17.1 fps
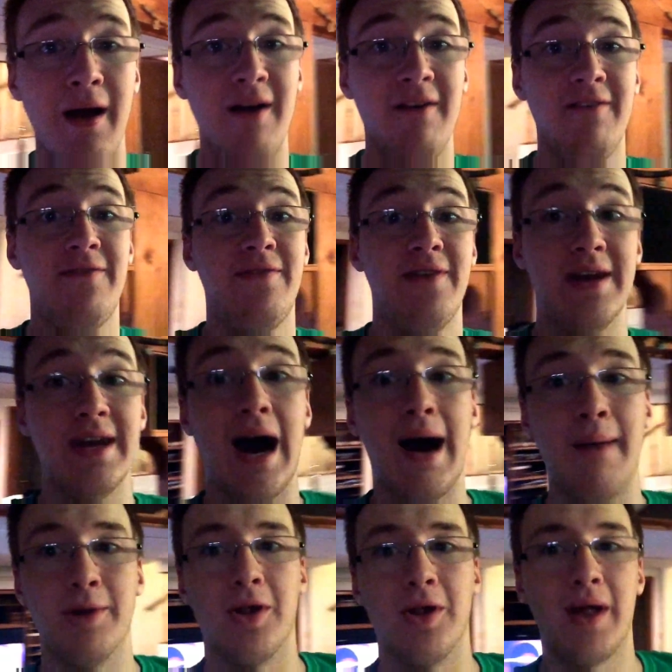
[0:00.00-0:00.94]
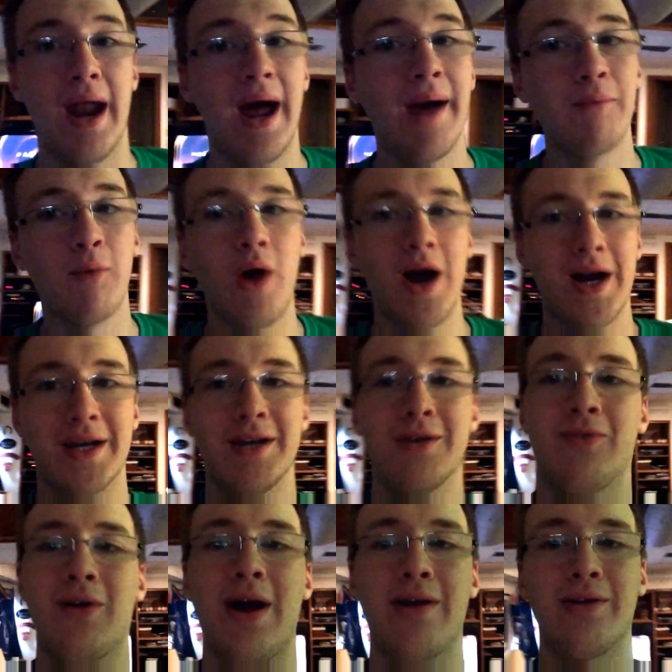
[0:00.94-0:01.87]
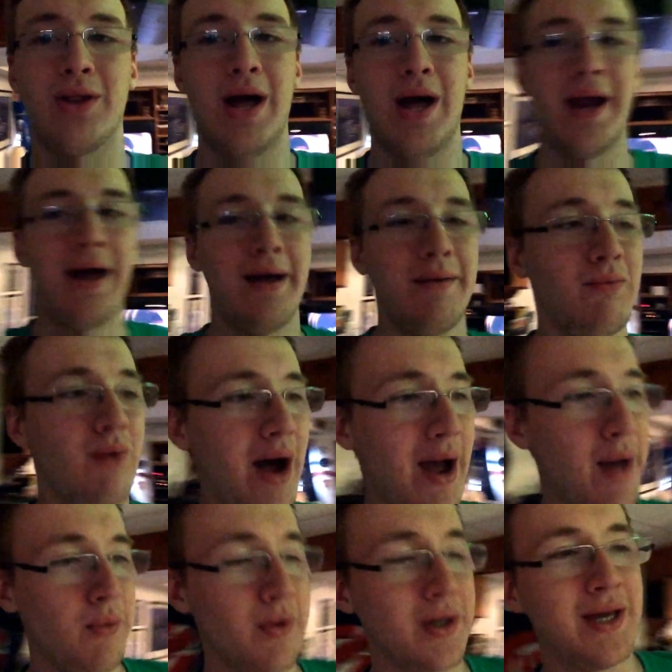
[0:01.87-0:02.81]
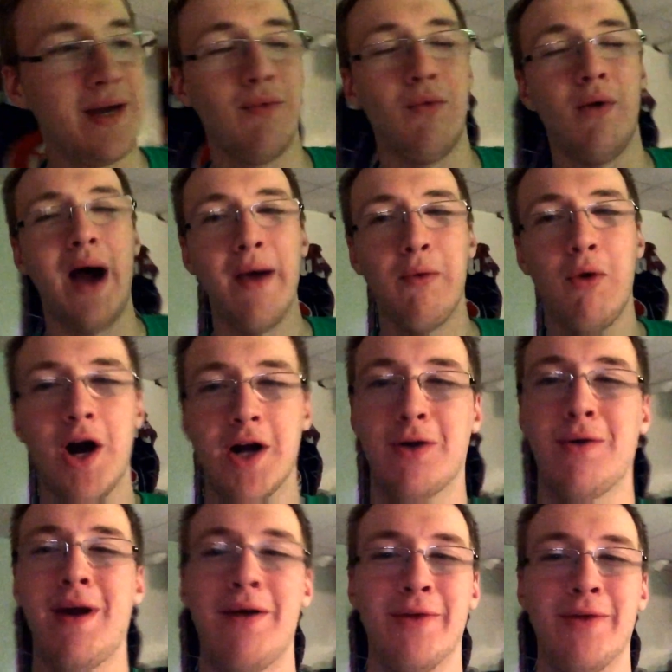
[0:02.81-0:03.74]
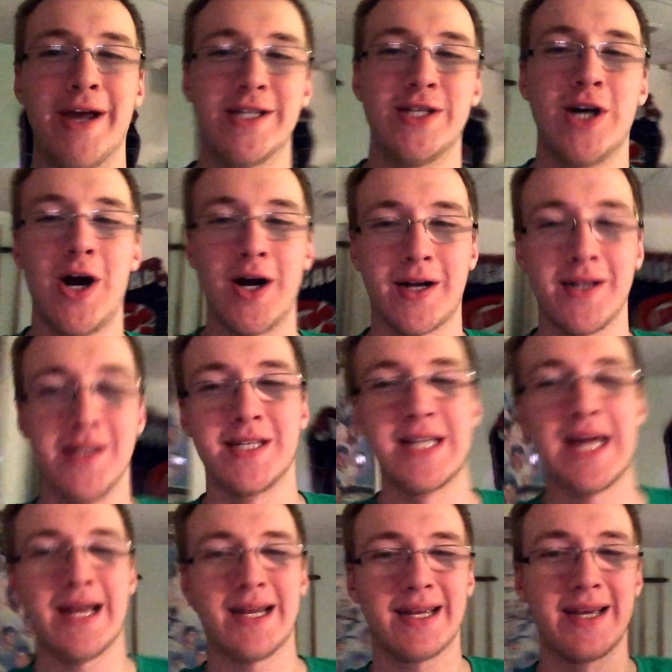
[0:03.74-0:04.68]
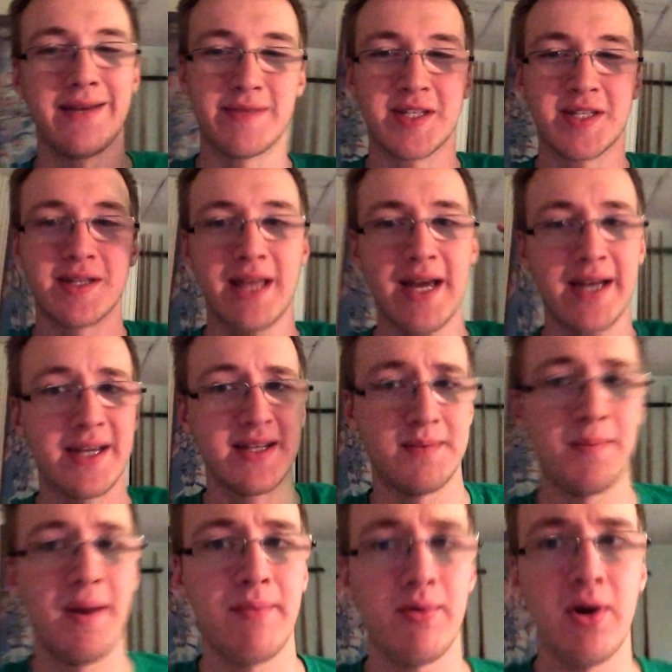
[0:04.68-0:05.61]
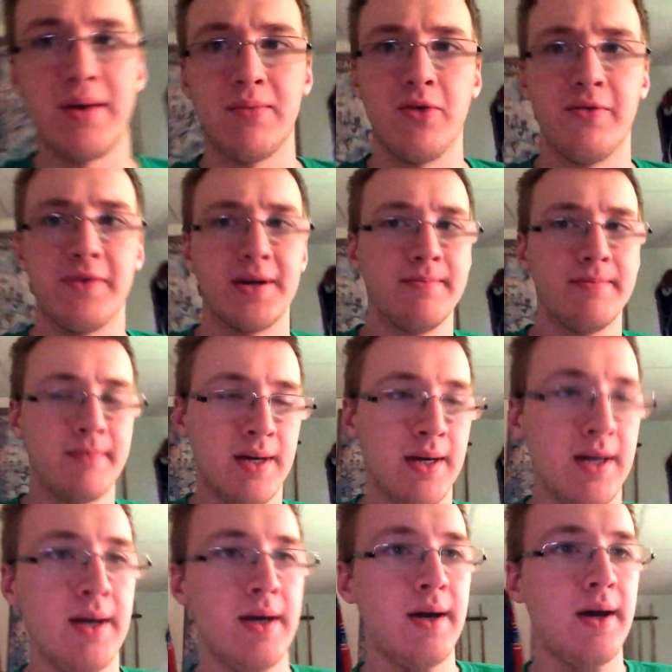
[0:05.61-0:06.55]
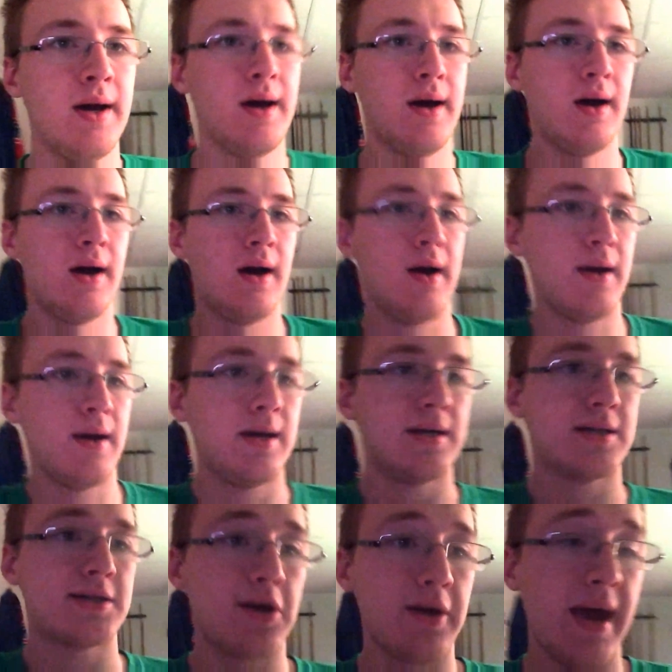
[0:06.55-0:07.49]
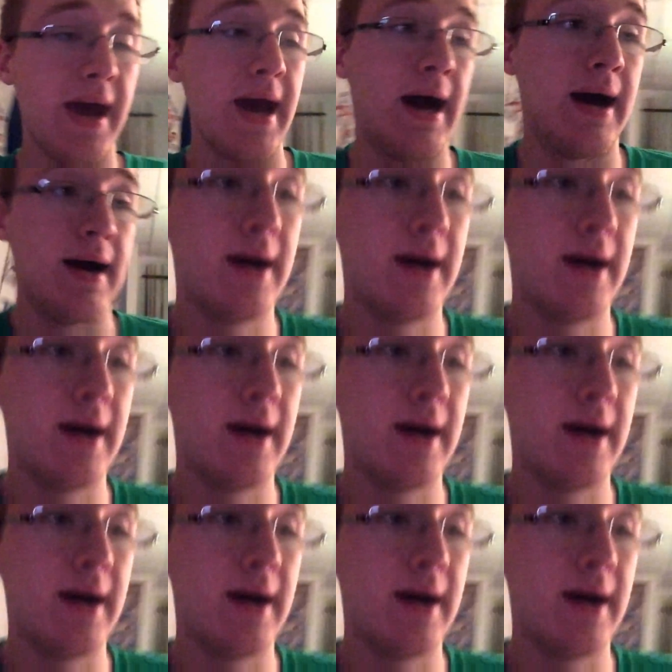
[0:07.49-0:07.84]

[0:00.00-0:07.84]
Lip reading: phenomenal, and I'm walking around a lot. I walk around when I talk because that gets my brain moving. So yeah,